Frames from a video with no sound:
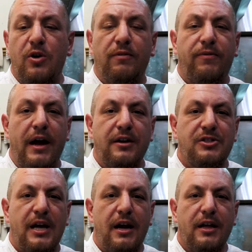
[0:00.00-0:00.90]
You can find
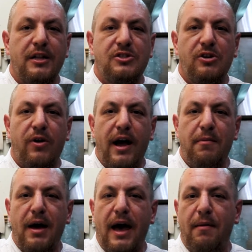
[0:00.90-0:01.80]
us on
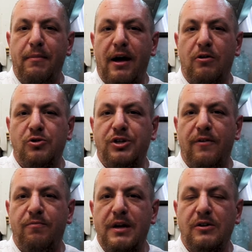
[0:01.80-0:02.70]
Instagram at Macro
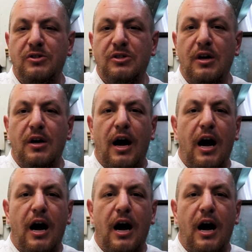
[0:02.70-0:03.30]
Chef Meals.